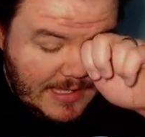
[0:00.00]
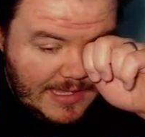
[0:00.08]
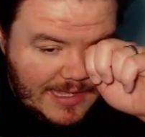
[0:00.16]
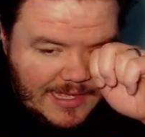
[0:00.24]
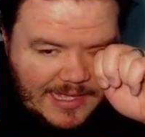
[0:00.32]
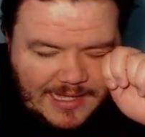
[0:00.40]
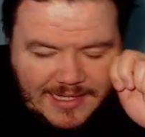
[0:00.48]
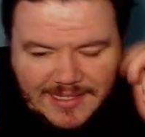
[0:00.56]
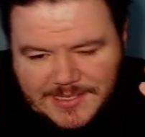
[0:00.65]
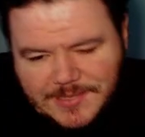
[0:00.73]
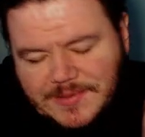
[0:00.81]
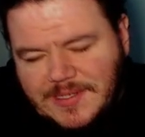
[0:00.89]

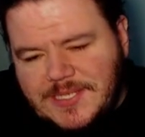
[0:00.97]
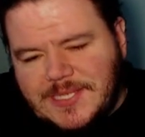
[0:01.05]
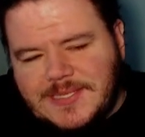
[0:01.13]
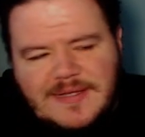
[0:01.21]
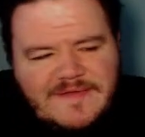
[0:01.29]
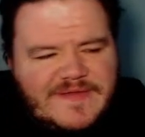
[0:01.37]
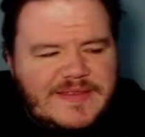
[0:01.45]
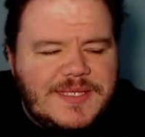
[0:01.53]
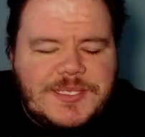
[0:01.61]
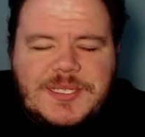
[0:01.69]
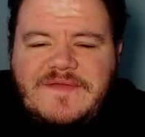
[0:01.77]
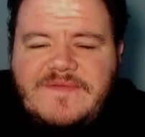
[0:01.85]
It's really just an event that
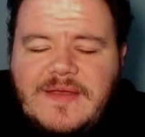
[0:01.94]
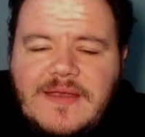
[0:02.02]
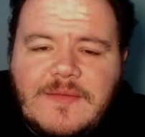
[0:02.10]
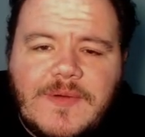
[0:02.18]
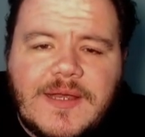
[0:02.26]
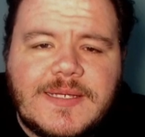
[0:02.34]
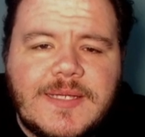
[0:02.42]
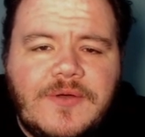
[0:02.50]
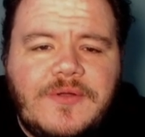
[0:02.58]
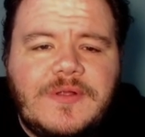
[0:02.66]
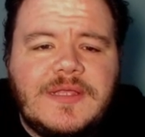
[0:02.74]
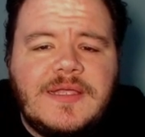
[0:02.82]
Gfinity wanted to
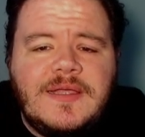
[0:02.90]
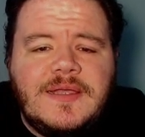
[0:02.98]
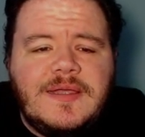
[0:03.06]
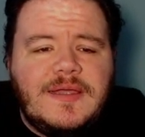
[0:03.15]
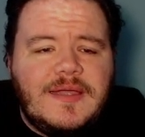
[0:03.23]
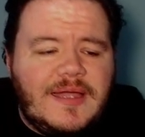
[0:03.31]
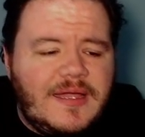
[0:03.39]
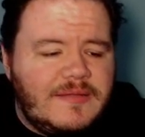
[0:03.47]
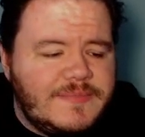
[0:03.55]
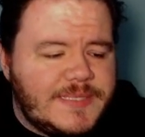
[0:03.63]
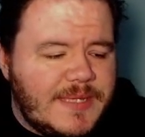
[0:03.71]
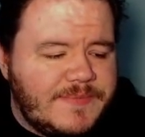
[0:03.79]
hold.
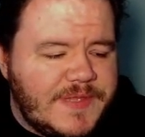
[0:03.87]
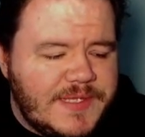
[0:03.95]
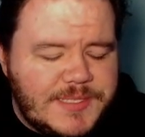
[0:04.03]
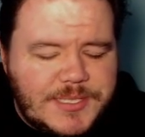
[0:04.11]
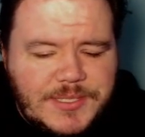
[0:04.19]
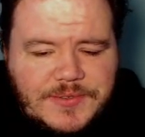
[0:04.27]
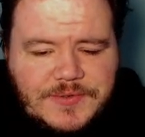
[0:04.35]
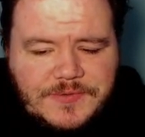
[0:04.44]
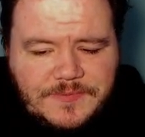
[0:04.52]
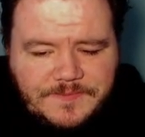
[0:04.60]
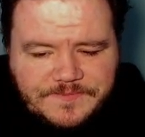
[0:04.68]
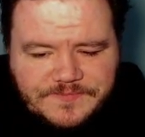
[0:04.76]
Something to
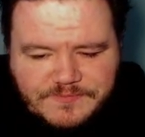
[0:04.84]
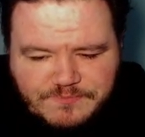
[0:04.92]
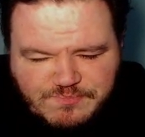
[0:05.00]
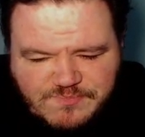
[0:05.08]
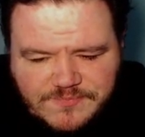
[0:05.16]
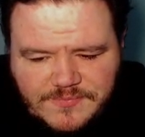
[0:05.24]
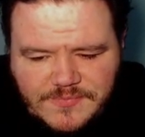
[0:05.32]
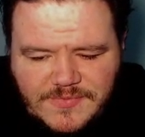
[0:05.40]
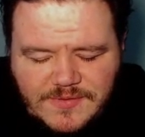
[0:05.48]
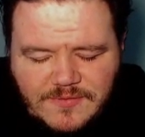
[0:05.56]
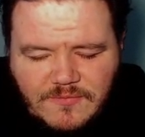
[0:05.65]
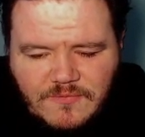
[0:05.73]

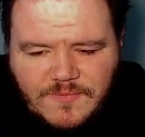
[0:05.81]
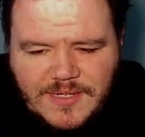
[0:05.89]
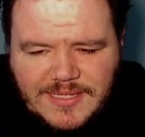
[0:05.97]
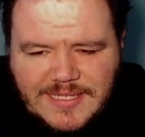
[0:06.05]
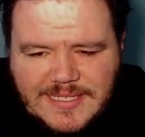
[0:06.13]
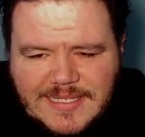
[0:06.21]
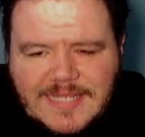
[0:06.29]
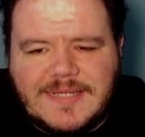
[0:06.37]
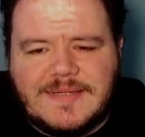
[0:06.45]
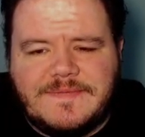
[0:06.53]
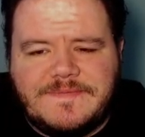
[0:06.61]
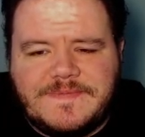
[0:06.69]
really kind
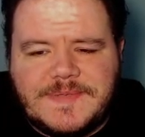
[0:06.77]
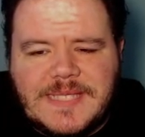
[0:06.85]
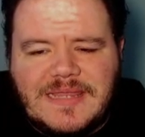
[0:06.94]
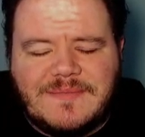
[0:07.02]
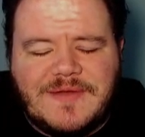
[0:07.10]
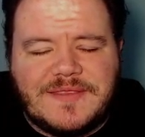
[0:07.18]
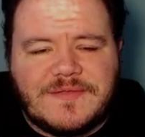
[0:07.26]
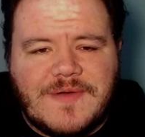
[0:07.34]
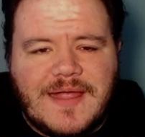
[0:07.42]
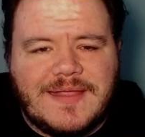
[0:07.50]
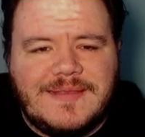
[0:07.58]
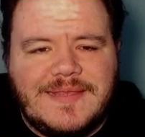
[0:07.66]
of celebrate the
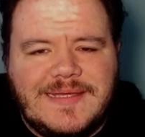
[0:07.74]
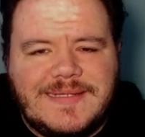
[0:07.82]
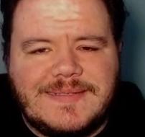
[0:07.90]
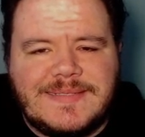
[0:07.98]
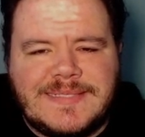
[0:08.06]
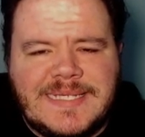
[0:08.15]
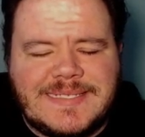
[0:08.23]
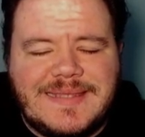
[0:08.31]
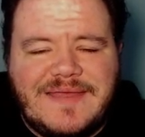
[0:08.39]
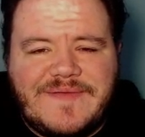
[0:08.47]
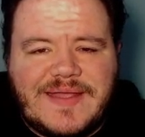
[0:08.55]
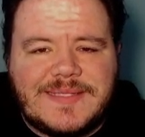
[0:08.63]
Rocket League season
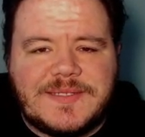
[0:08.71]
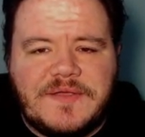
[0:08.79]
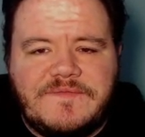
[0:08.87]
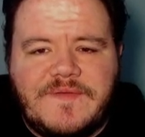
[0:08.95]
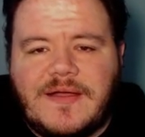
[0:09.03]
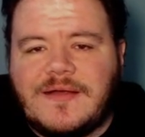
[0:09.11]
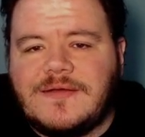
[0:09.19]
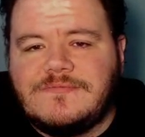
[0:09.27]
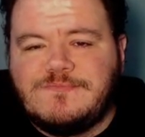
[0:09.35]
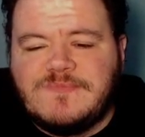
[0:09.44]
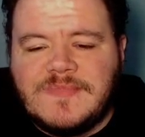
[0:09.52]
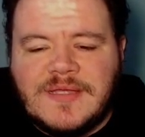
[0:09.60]
they've had so far.
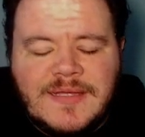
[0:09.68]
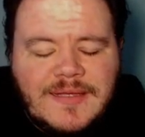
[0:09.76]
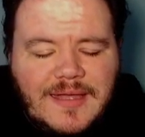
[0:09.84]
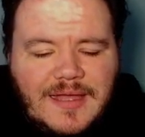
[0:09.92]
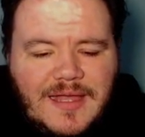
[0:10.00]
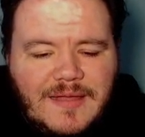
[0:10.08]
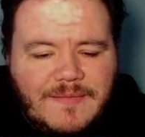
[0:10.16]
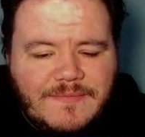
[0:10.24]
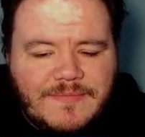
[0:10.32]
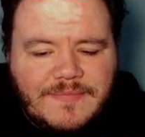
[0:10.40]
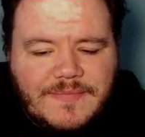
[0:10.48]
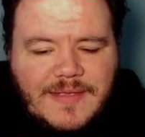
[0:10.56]

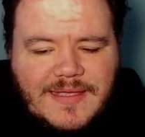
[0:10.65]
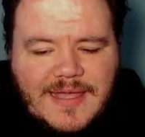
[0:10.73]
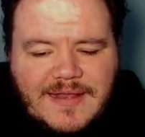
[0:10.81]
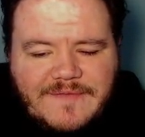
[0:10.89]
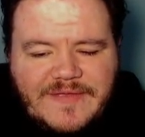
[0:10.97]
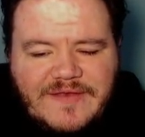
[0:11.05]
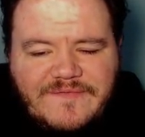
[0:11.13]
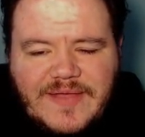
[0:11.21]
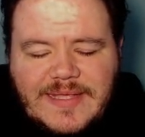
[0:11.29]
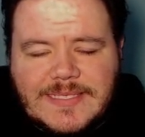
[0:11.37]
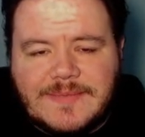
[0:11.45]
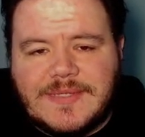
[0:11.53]
Kind of
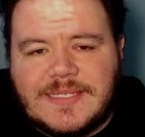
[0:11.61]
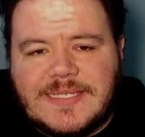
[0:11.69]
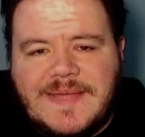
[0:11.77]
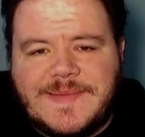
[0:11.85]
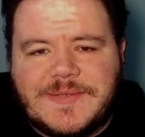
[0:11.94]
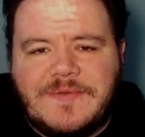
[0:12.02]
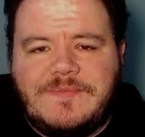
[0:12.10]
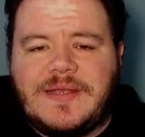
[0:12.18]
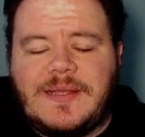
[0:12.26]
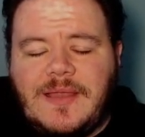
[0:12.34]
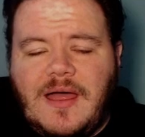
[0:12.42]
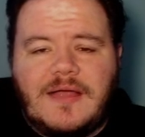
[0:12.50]
invite some of the teams who have been a
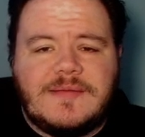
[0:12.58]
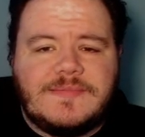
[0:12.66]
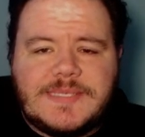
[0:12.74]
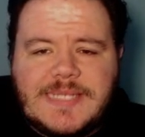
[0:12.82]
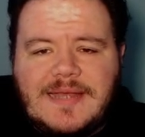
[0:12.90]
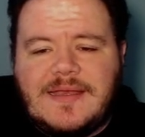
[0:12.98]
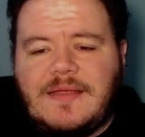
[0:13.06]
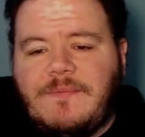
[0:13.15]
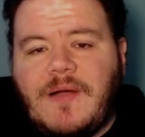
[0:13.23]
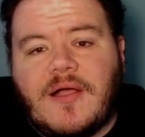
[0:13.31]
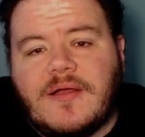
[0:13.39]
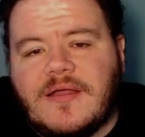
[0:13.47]
long-standing
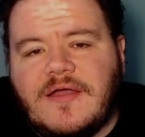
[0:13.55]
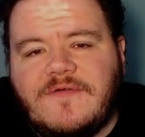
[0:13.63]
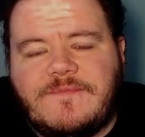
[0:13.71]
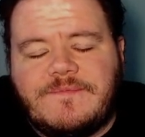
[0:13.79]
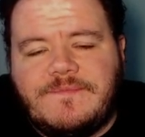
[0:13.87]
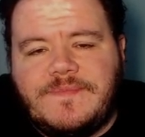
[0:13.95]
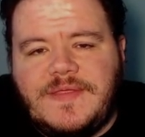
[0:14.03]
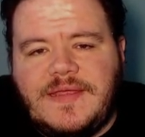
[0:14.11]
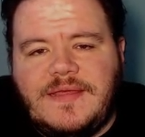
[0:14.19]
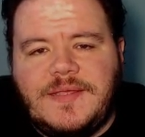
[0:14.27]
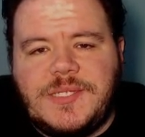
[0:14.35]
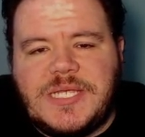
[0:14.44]
part of
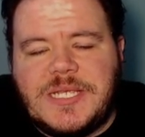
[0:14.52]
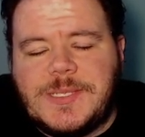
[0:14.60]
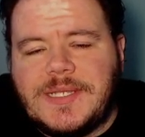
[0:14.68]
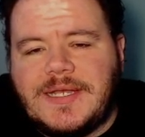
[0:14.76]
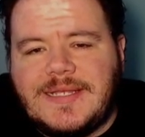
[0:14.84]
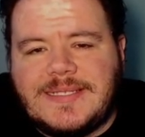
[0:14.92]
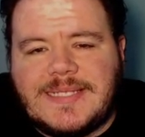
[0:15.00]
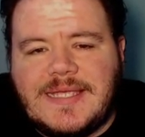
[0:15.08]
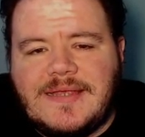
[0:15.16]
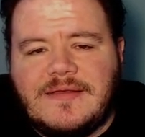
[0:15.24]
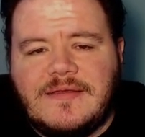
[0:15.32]
the Gfinity scene.